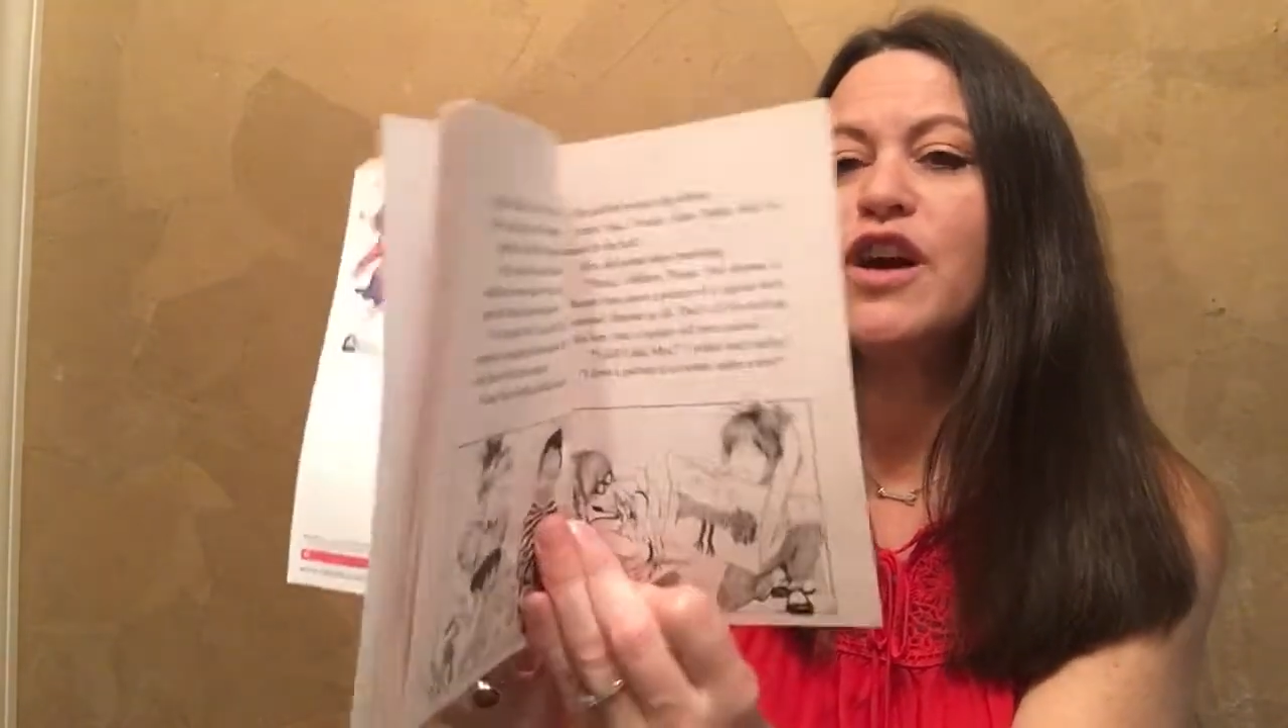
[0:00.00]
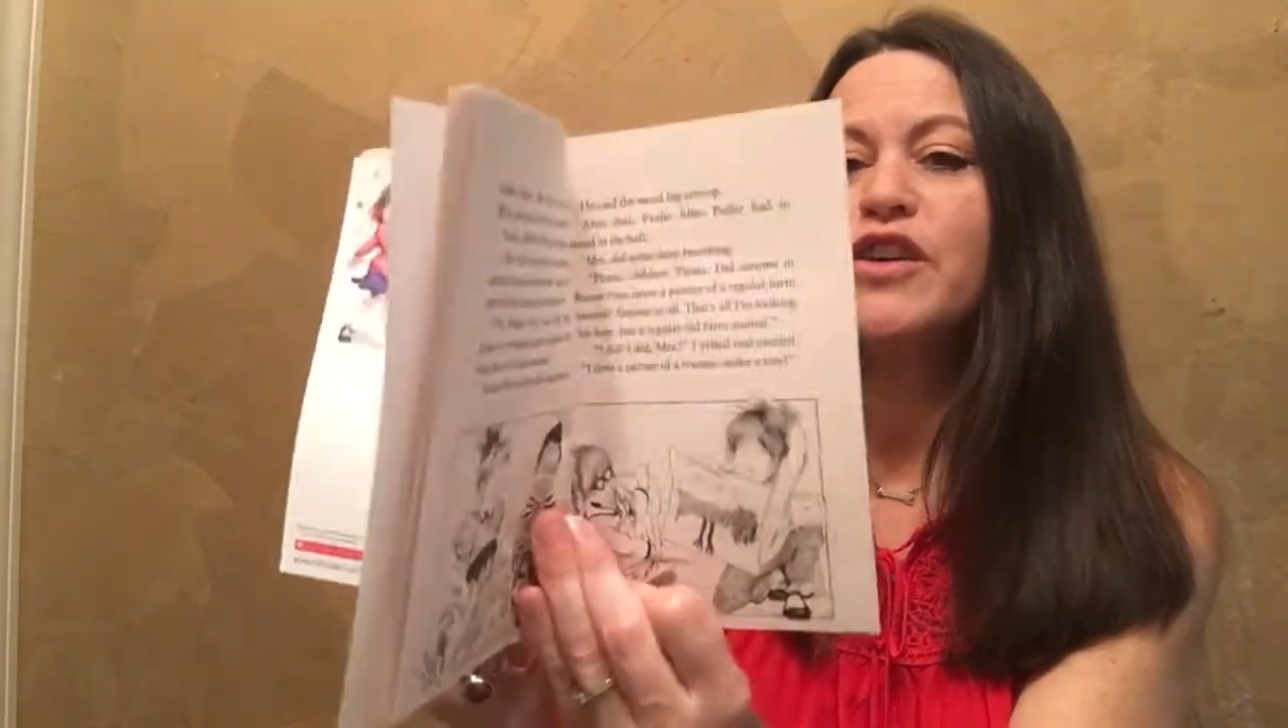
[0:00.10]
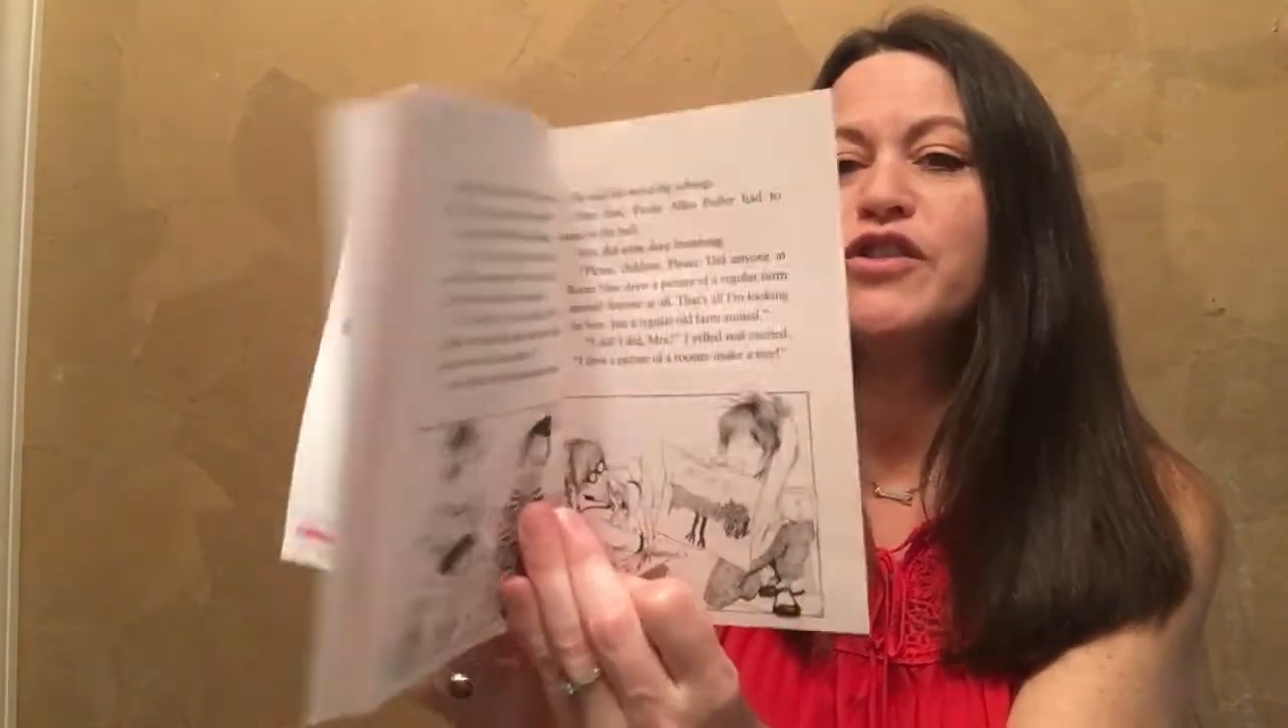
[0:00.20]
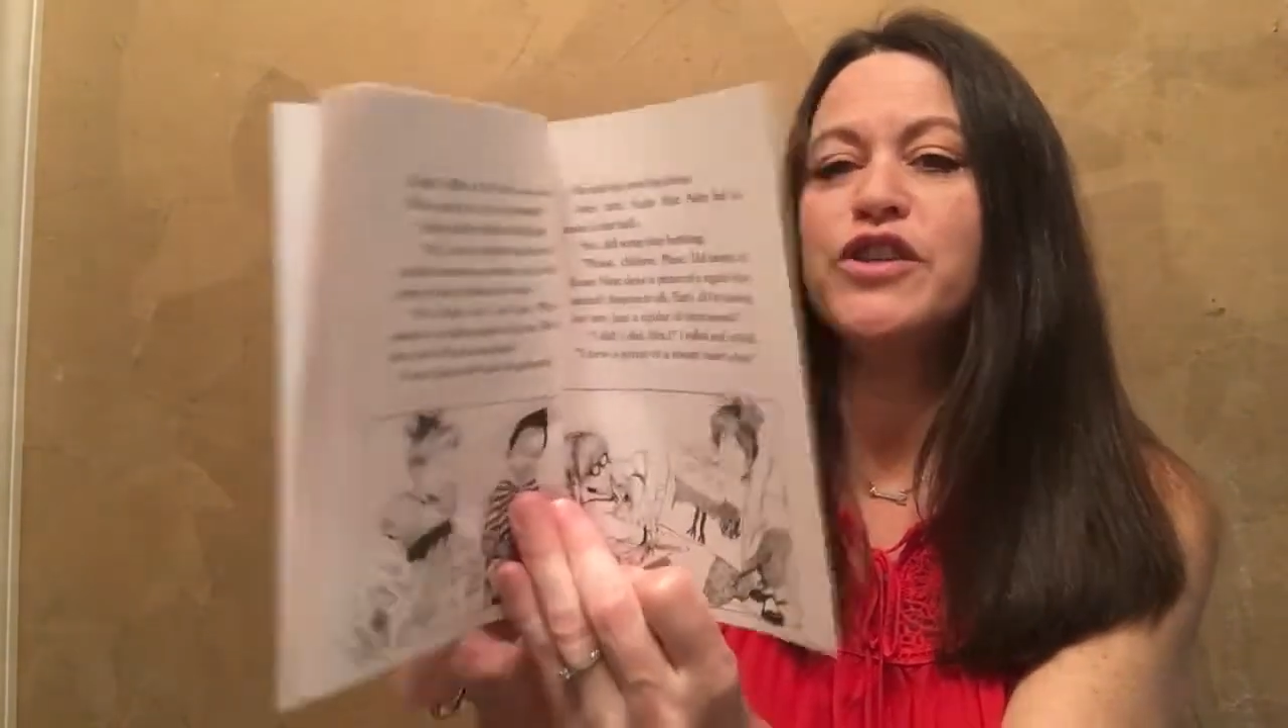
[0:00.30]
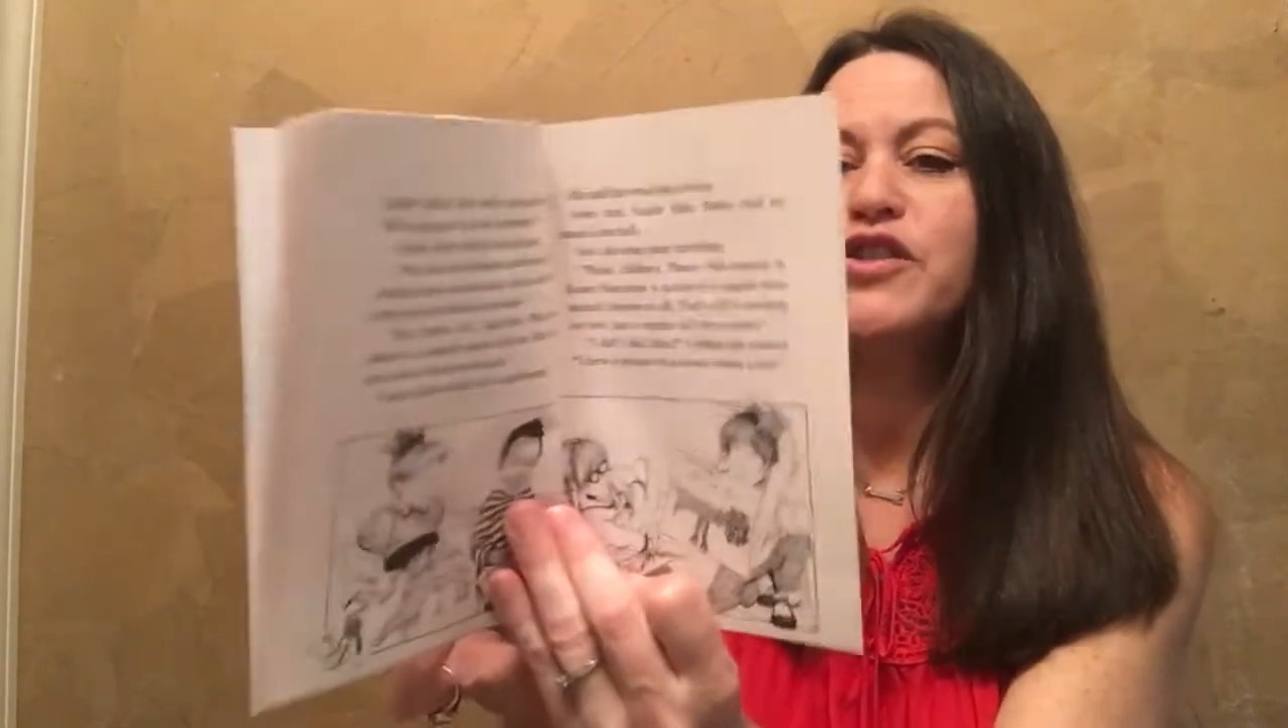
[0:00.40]

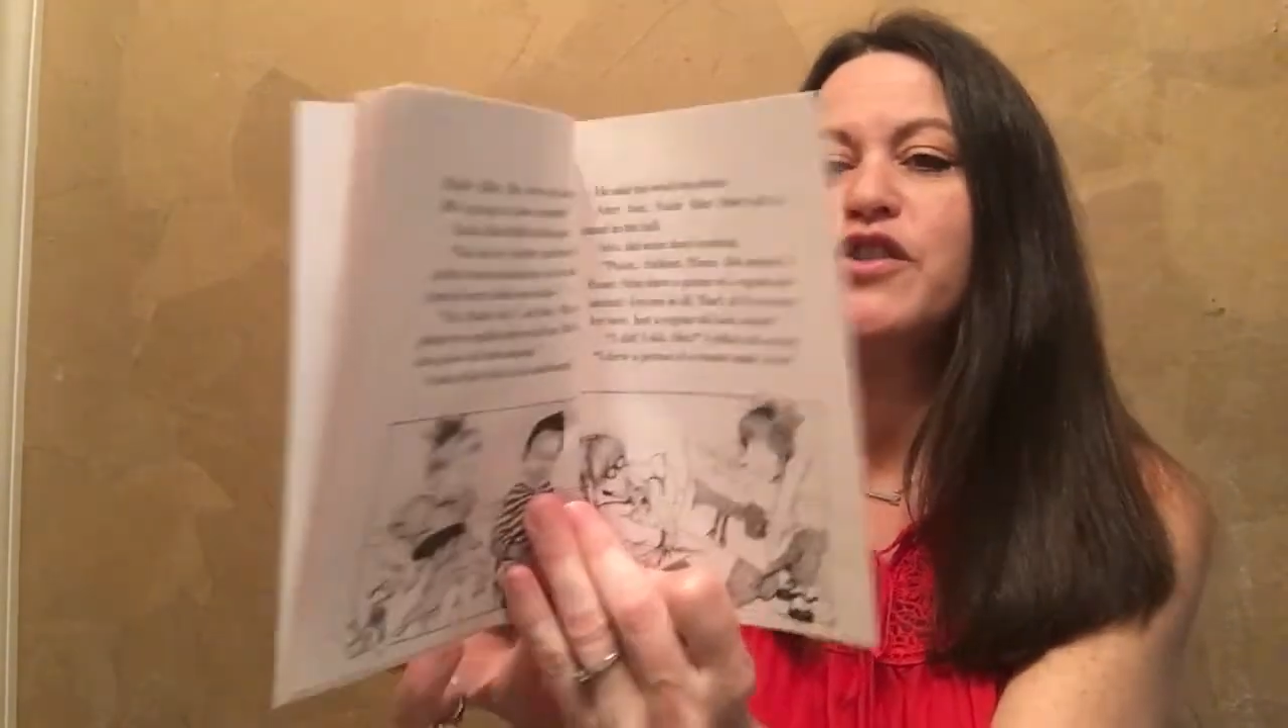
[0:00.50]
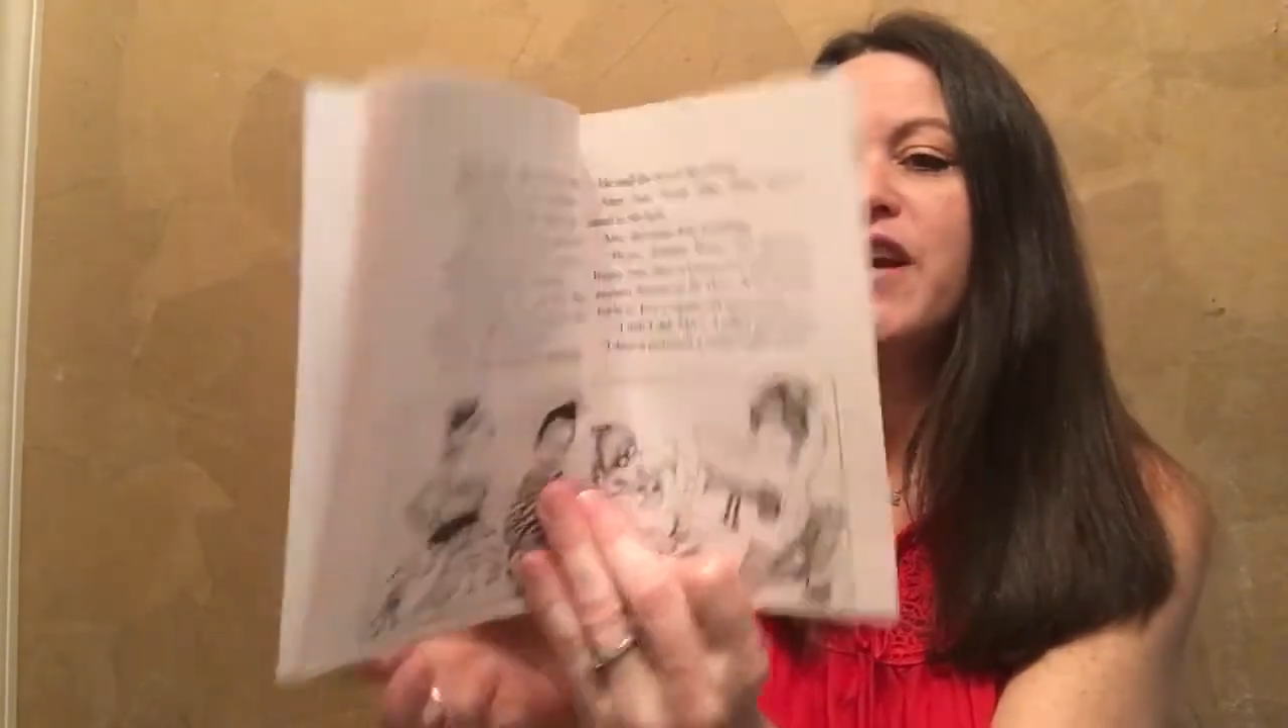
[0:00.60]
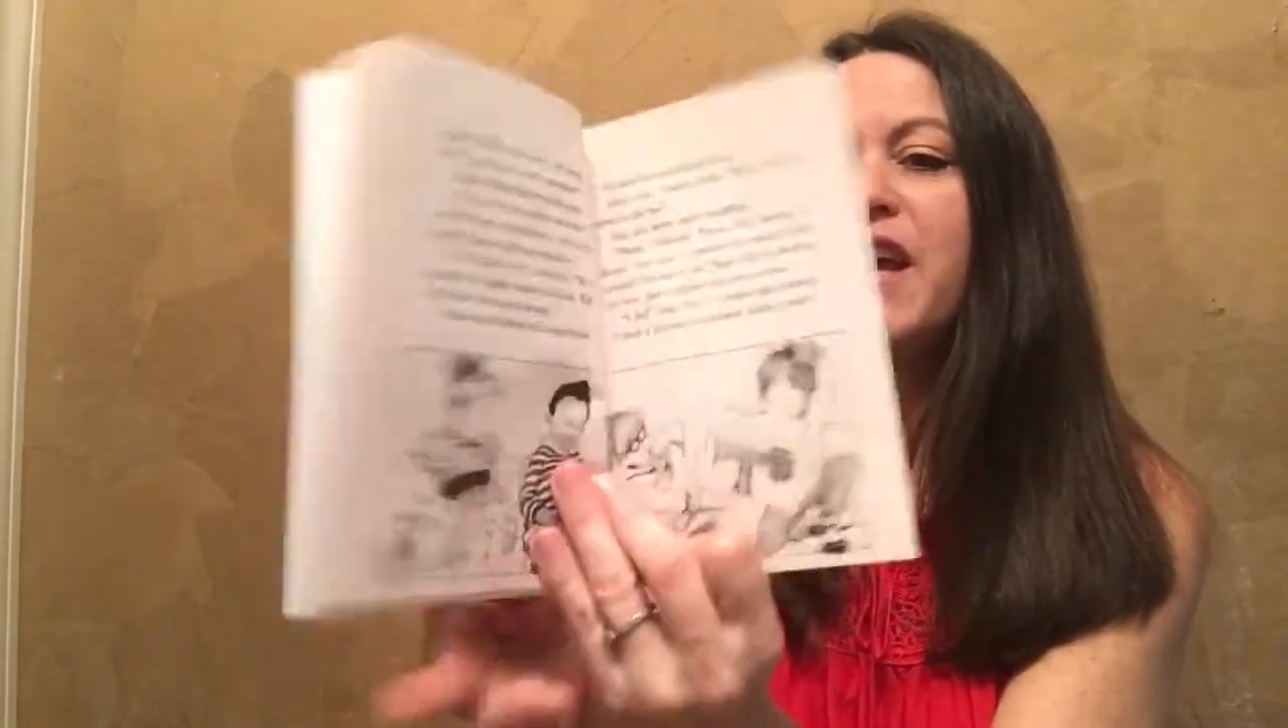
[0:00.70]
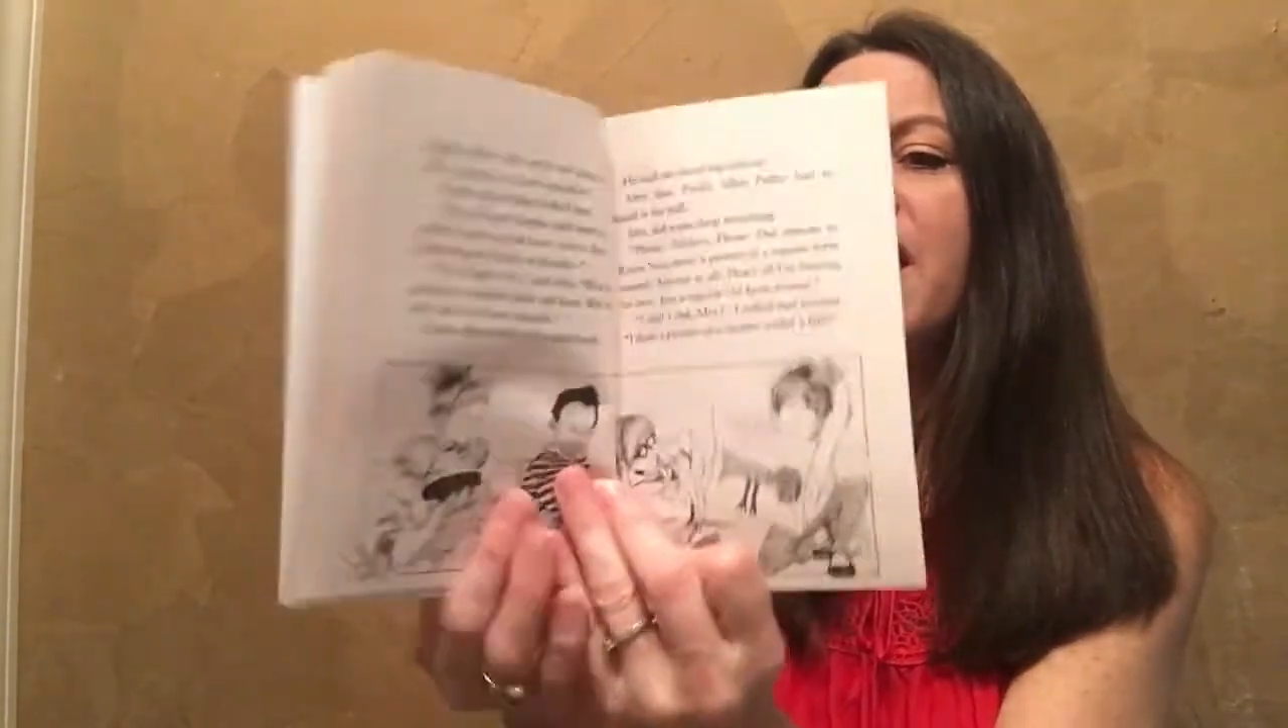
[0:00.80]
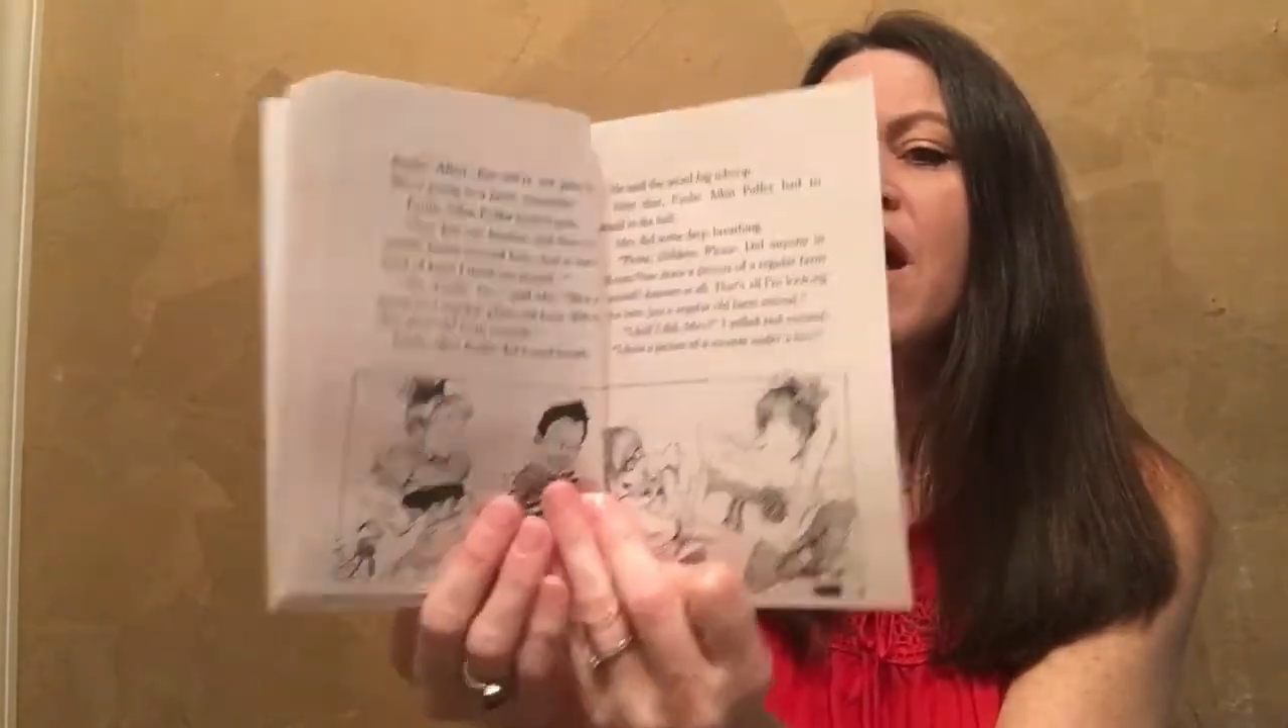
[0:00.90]
under a tree.